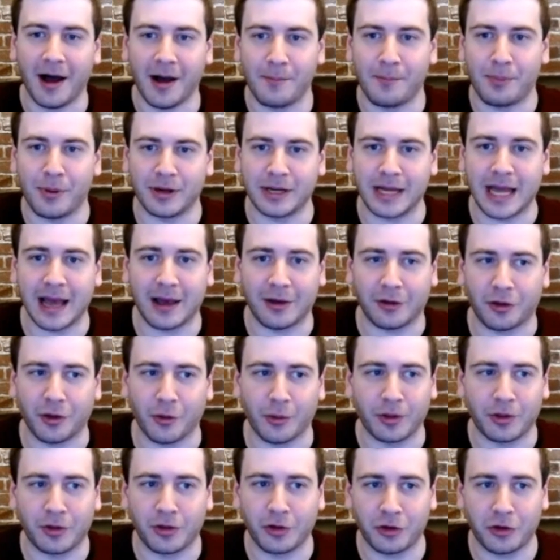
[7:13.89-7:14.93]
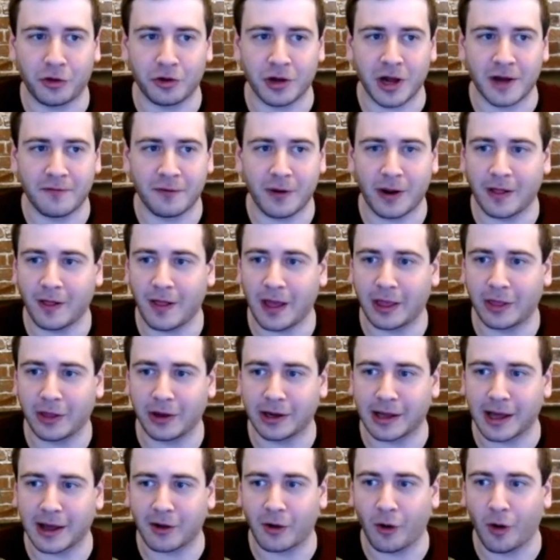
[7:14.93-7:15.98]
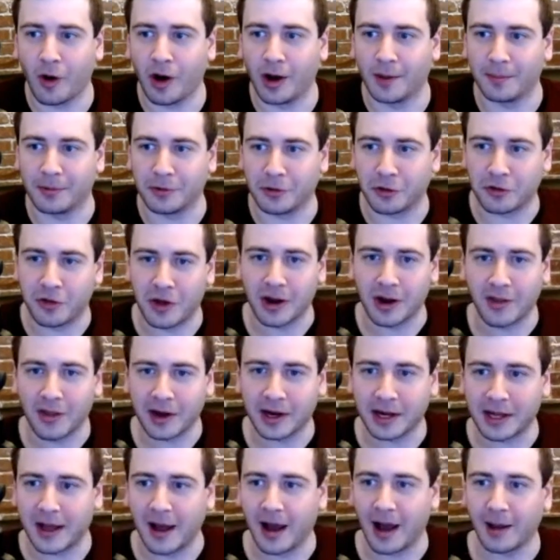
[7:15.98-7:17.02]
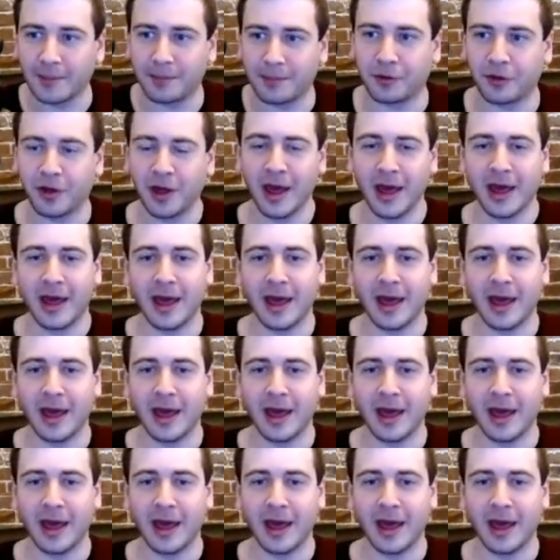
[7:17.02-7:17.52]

But yeah, so it's just, you're not very likely to get caught because there's not a lot of cops,